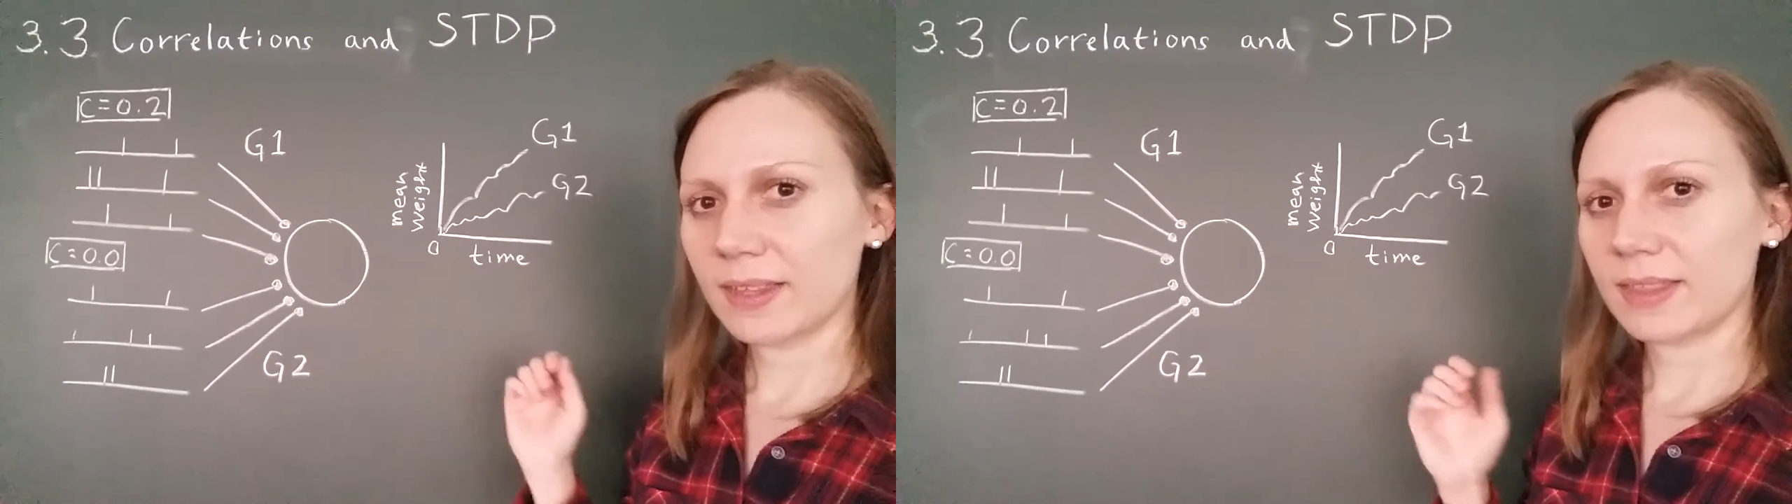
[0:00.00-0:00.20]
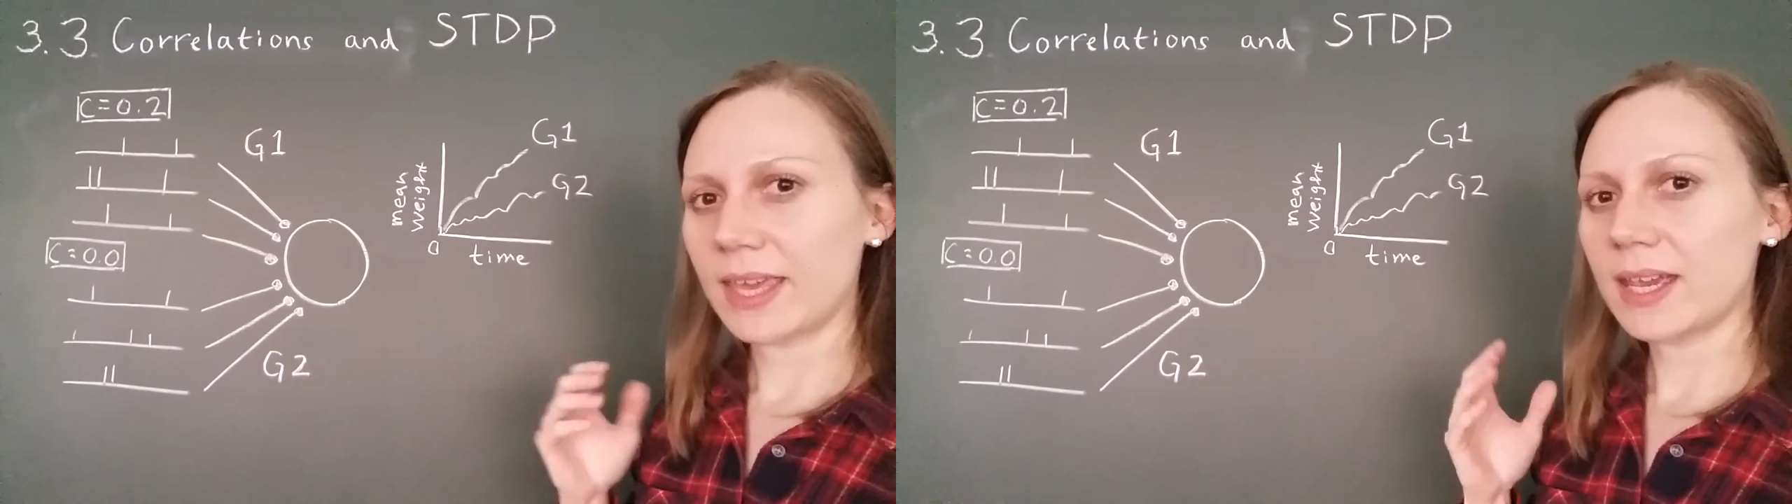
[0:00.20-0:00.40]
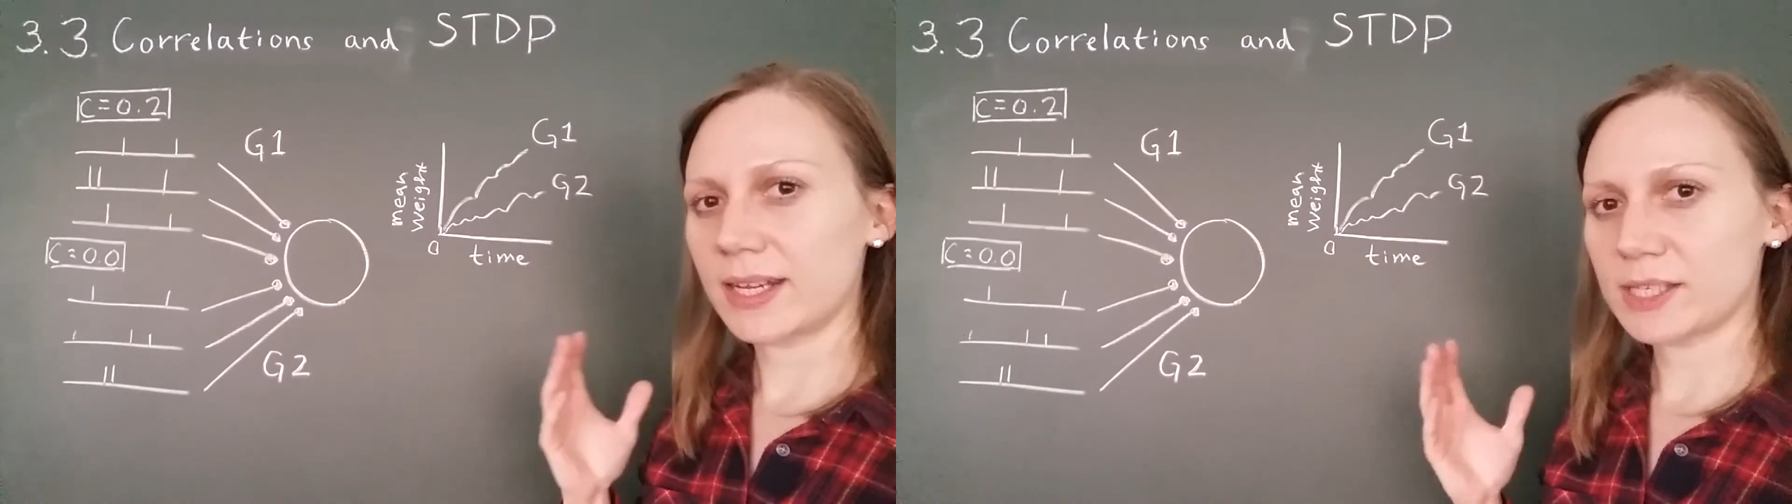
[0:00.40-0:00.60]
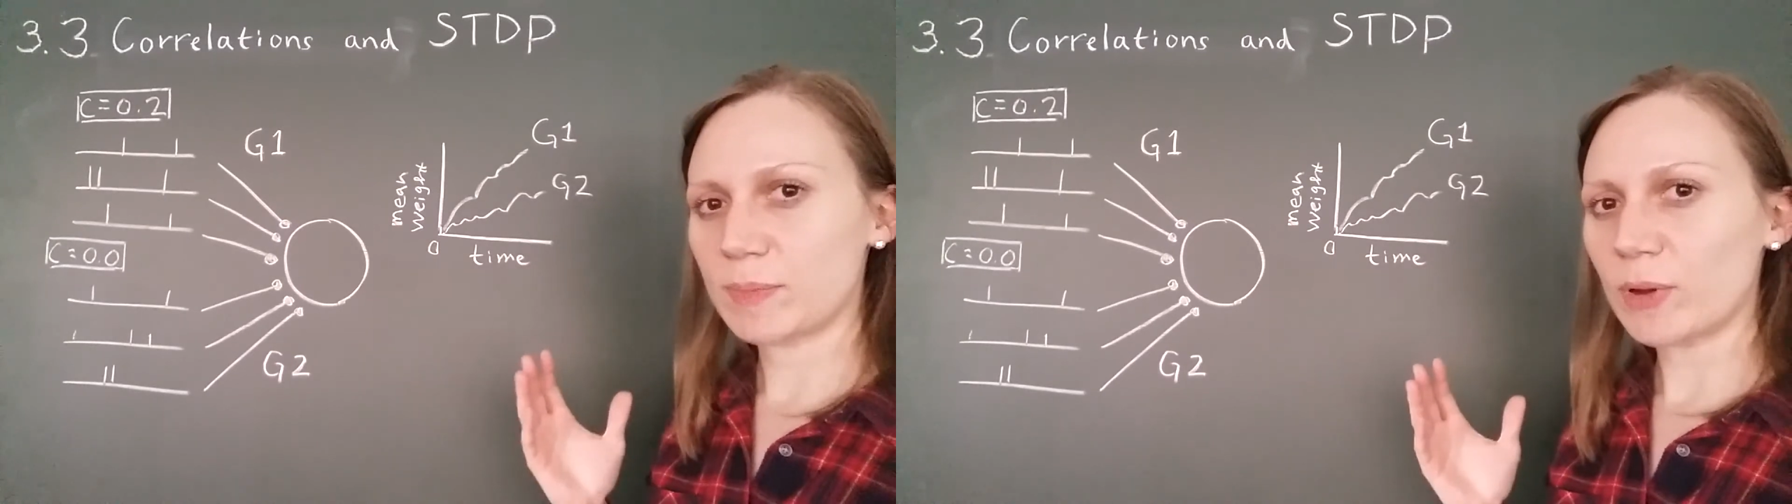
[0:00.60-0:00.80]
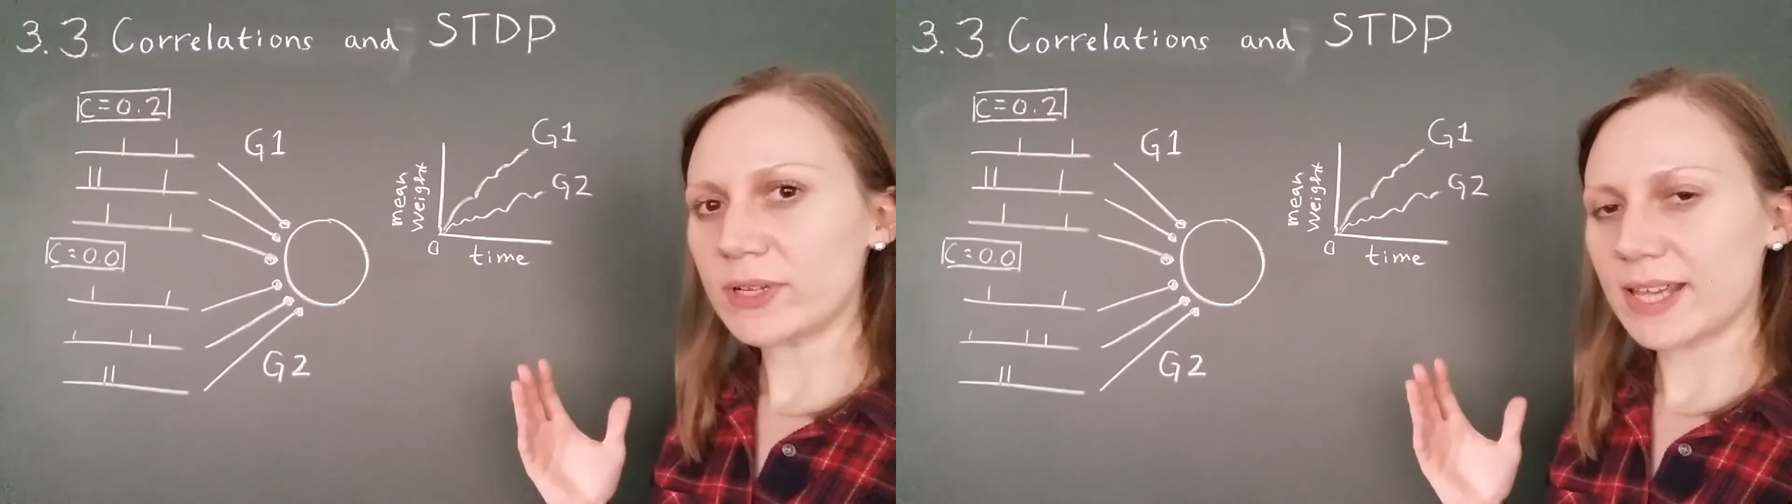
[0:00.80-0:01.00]
they can
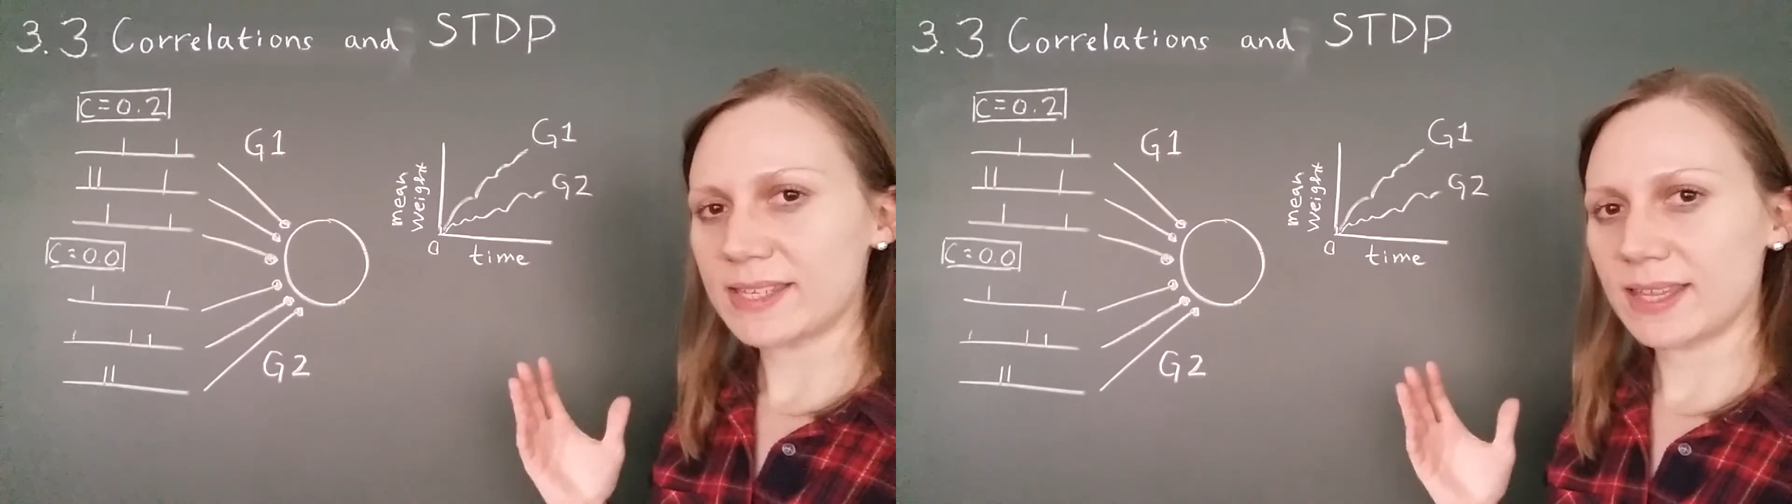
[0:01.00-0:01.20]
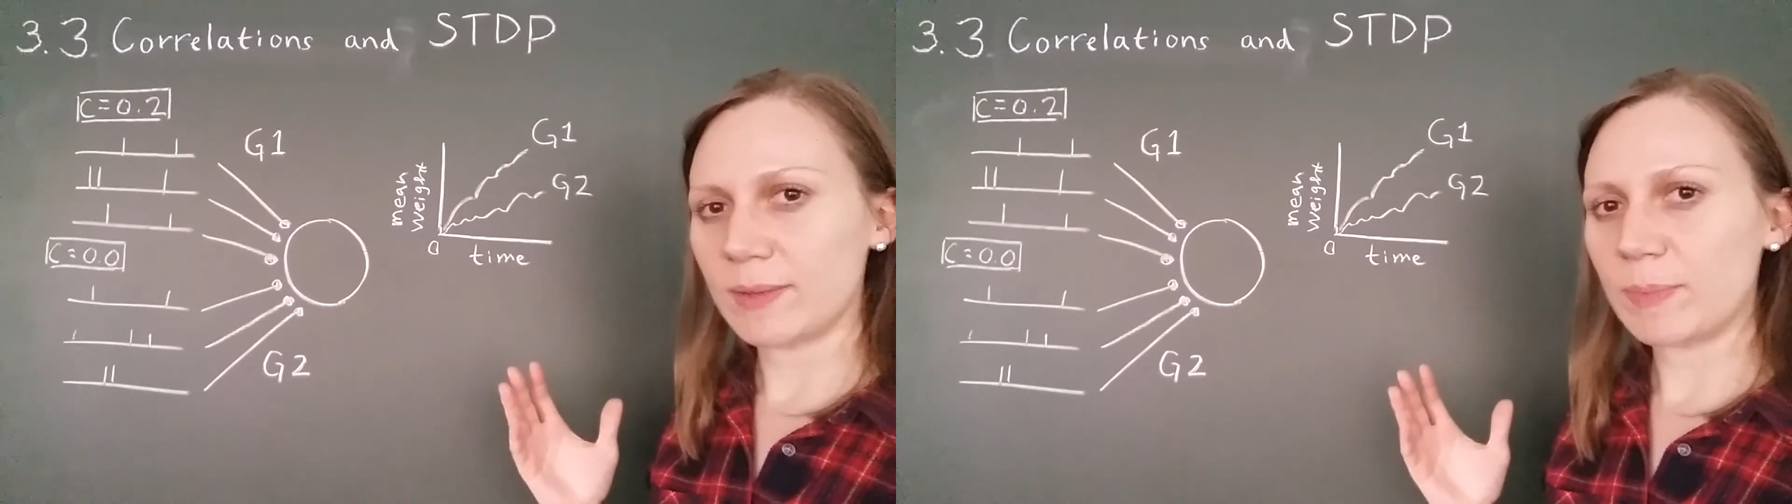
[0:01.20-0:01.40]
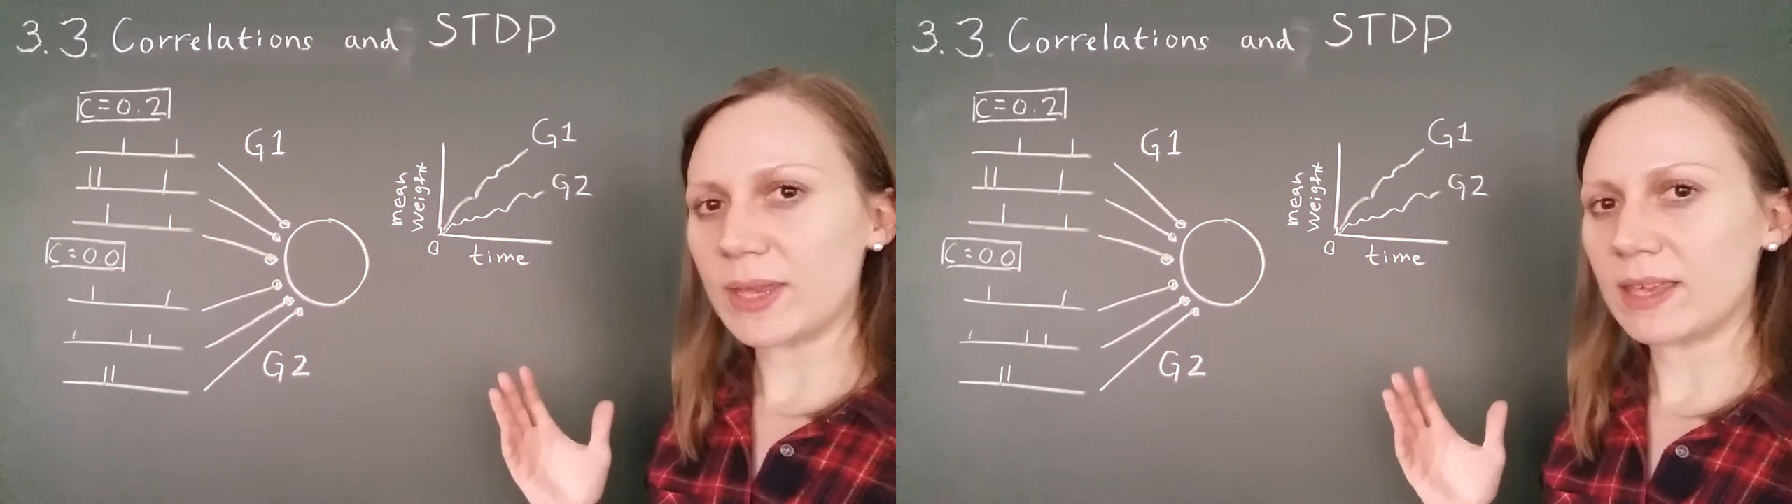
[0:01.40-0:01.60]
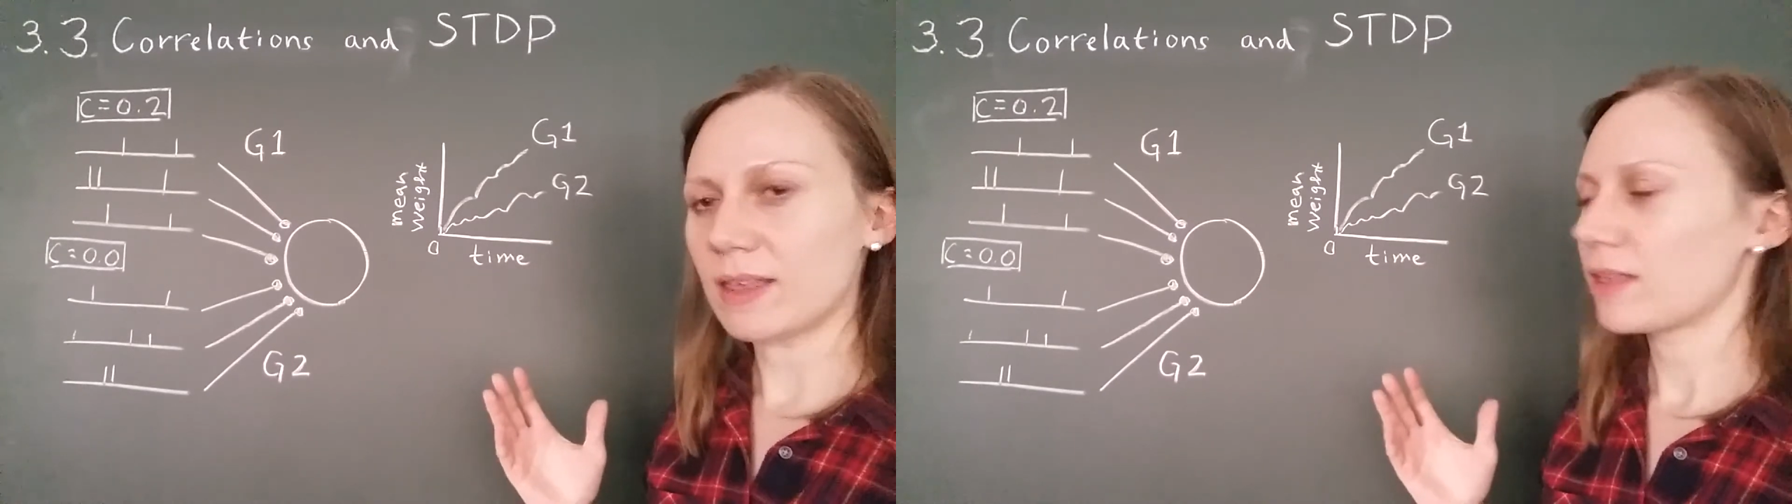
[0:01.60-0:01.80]
exploit STDP